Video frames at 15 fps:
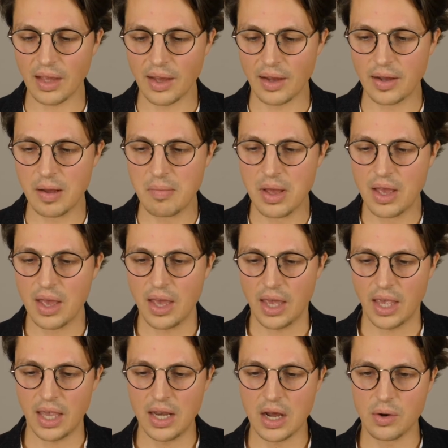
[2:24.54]

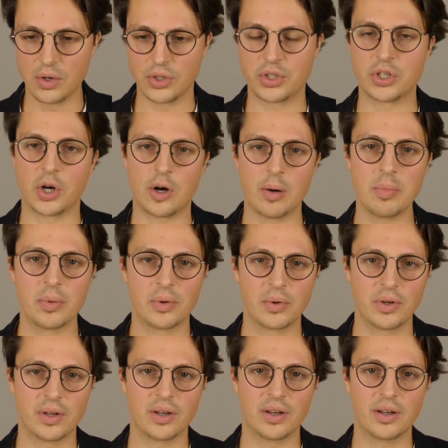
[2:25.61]
In our job
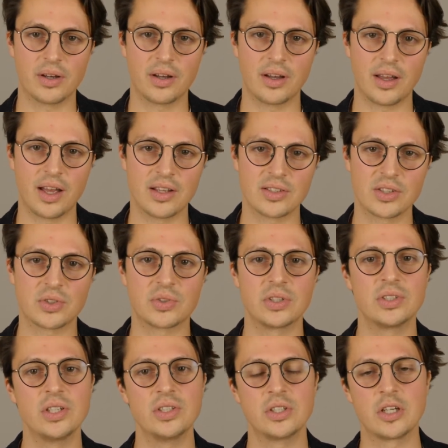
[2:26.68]
as a
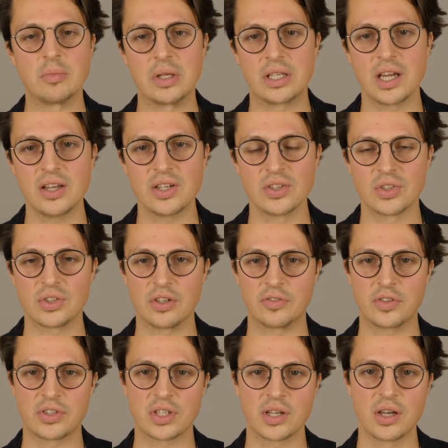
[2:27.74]
strategic communications
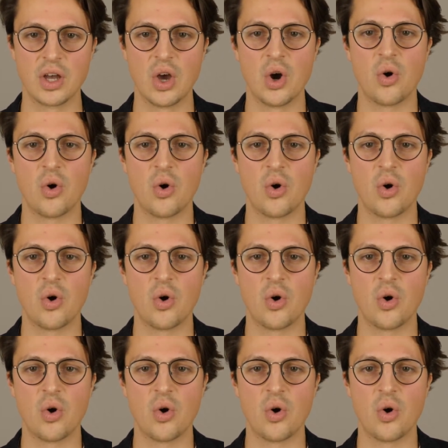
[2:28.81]
officer,